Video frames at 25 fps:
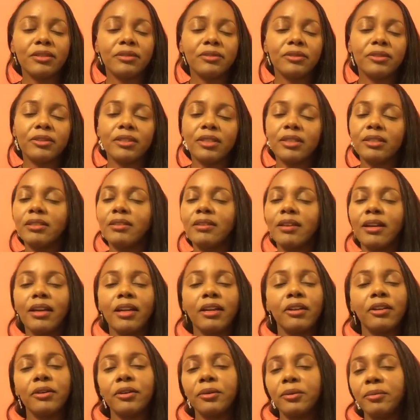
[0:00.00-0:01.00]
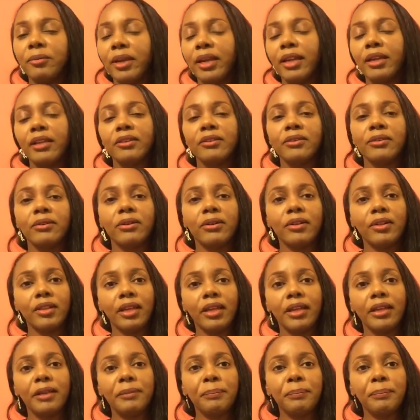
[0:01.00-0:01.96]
So I got to go back and do all that.